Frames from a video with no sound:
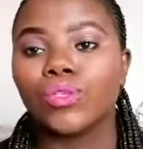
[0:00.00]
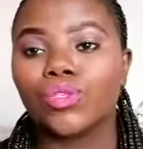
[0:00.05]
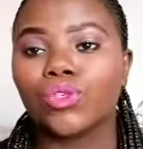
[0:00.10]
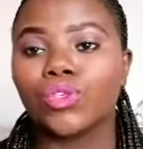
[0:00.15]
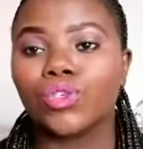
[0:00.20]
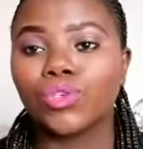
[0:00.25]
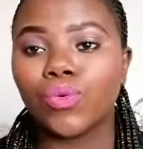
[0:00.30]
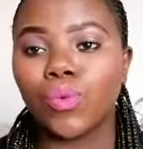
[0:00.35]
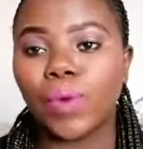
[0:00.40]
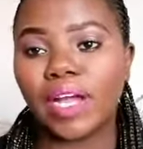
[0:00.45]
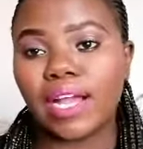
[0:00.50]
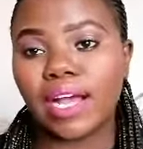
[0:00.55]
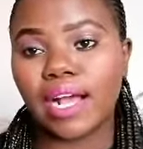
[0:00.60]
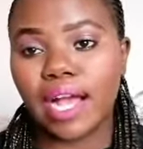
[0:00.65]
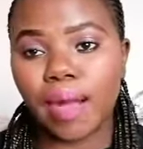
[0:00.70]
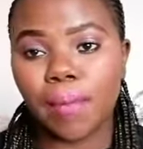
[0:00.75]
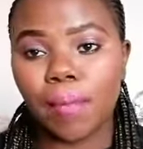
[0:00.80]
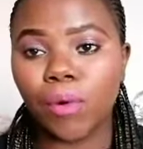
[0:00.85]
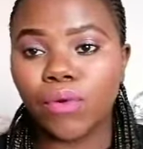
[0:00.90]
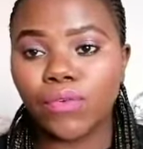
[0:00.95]
do you want
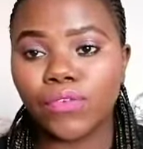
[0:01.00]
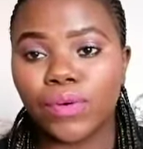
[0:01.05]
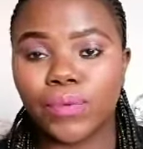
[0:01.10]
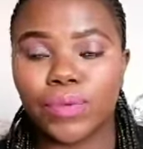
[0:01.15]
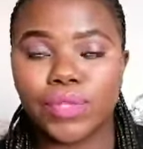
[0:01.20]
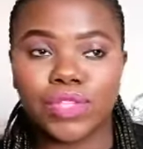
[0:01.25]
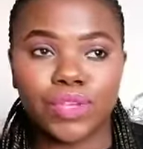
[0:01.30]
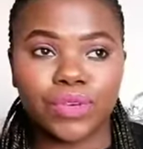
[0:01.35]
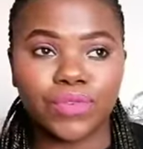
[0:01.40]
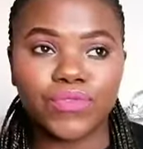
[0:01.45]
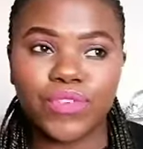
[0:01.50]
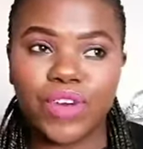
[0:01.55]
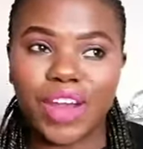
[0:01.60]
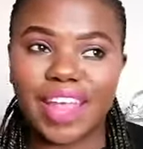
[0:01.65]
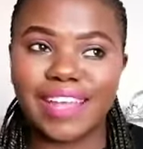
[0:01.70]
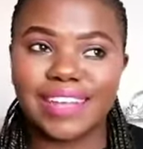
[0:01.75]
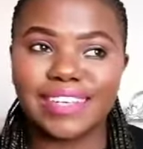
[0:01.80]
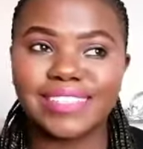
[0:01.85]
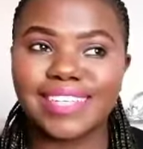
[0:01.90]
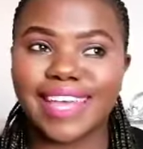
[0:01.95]
to come over with your
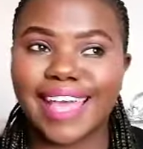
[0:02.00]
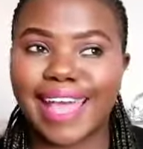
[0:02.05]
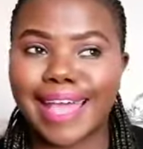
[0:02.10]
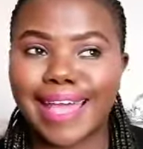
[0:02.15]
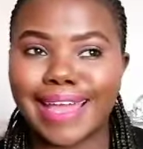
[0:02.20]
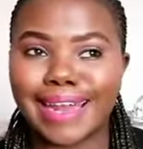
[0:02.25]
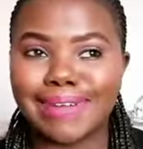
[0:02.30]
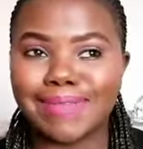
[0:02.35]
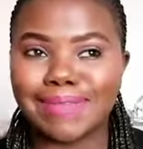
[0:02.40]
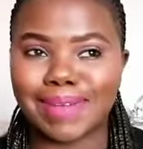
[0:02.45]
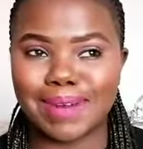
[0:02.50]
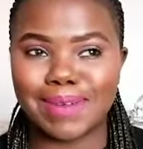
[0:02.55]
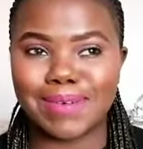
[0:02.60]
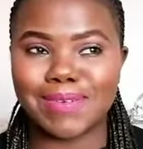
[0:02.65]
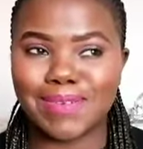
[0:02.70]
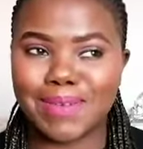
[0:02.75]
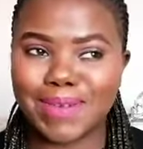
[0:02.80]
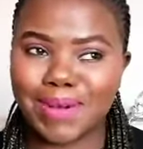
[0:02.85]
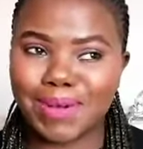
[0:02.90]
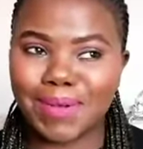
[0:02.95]
friend? And I'm
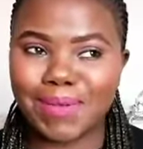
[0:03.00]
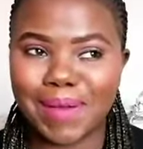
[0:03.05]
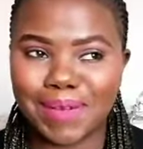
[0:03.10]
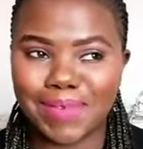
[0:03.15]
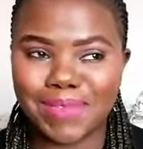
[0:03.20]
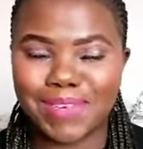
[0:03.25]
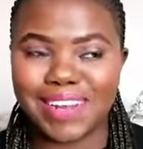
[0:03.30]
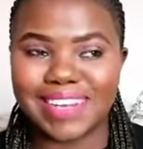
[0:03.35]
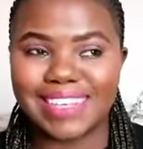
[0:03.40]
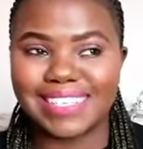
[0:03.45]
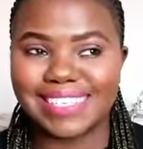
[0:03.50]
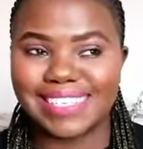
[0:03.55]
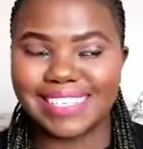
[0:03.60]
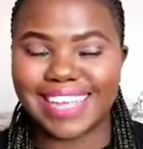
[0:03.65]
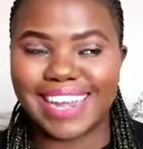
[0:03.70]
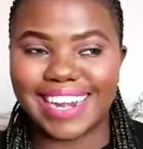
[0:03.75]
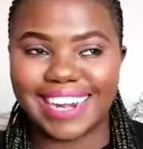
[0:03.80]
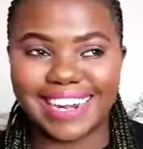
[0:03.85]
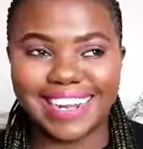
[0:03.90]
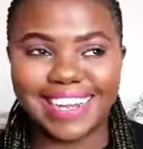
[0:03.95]
going to call my friend
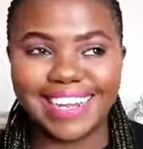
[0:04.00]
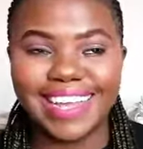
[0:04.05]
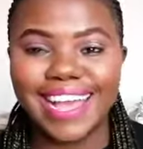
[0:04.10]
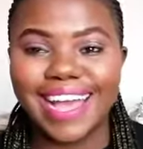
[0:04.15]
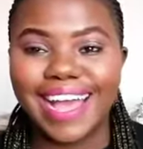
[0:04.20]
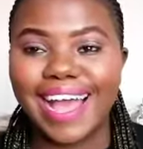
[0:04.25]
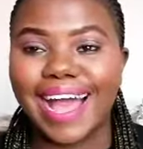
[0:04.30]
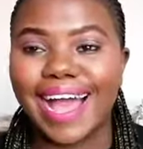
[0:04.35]
Sarah.